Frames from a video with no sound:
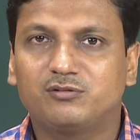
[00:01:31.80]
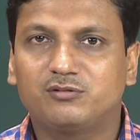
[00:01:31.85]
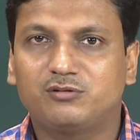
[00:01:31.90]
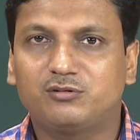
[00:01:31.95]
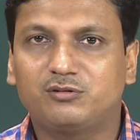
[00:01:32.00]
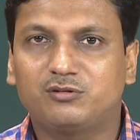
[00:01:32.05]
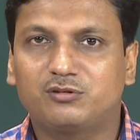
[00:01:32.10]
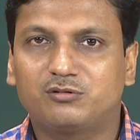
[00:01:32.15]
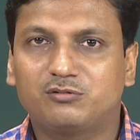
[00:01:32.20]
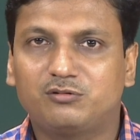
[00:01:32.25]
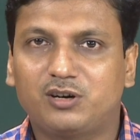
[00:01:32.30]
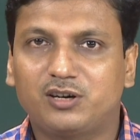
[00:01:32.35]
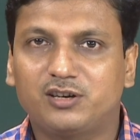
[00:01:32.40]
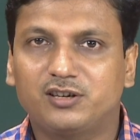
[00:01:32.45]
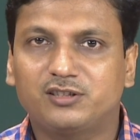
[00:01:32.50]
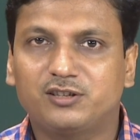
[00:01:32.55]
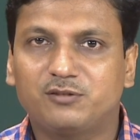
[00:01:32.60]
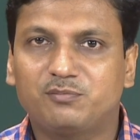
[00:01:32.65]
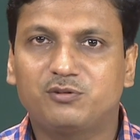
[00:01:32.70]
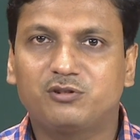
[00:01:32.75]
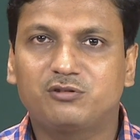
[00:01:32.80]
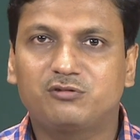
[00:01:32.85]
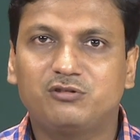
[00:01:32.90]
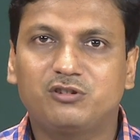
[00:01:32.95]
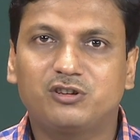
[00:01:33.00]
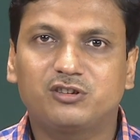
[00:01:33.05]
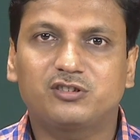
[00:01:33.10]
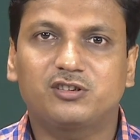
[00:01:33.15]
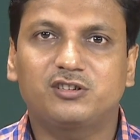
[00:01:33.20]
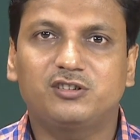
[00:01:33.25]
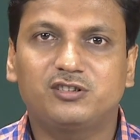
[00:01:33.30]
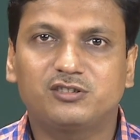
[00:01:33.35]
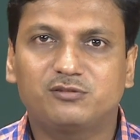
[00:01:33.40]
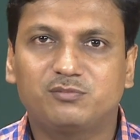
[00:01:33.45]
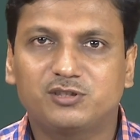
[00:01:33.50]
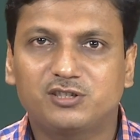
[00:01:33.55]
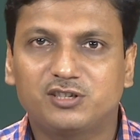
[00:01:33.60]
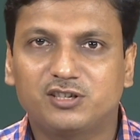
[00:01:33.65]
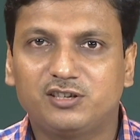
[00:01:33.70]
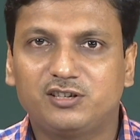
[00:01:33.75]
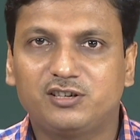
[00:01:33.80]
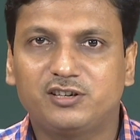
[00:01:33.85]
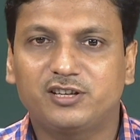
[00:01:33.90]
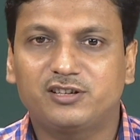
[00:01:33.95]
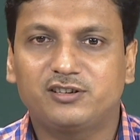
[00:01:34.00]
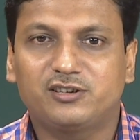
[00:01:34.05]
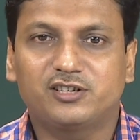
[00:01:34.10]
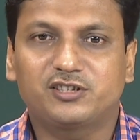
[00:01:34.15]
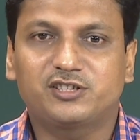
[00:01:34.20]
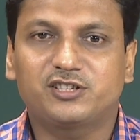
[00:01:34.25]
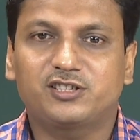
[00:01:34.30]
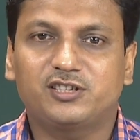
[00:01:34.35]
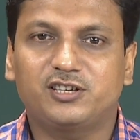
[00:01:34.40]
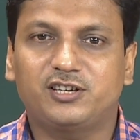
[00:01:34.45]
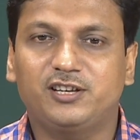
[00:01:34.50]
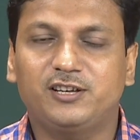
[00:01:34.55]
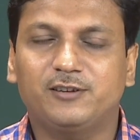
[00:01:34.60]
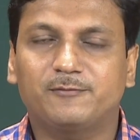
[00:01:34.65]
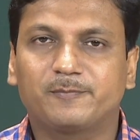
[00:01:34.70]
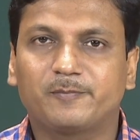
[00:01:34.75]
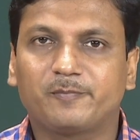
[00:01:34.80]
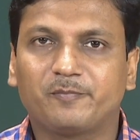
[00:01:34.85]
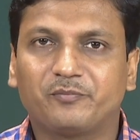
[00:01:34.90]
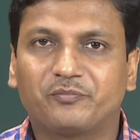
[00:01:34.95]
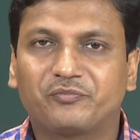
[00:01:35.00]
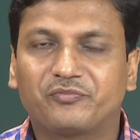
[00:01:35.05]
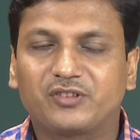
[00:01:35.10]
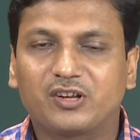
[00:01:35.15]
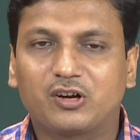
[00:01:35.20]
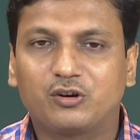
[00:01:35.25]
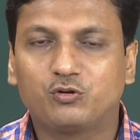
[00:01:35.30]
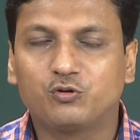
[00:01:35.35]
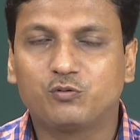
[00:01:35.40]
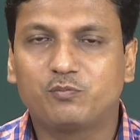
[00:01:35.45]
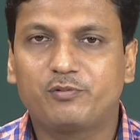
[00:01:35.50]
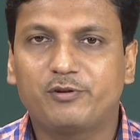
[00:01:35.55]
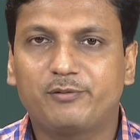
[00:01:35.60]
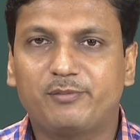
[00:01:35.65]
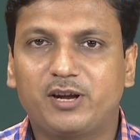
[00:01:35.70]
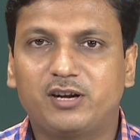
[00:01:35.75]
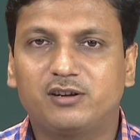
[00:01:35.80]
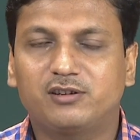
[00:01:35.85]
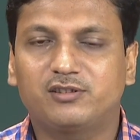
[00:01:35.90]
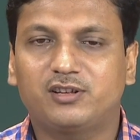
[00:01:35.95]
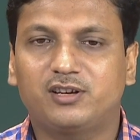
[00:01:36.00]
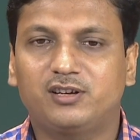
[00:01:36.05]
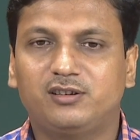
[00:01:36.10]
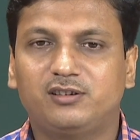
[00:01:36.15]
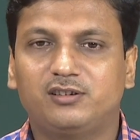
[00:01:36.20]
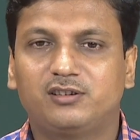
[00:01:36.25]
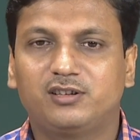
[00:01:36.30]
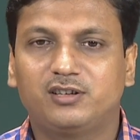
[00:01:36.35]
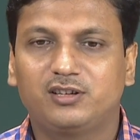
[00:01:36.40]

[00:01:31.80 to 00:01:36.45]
or what are the equation is basically necessary to prevent the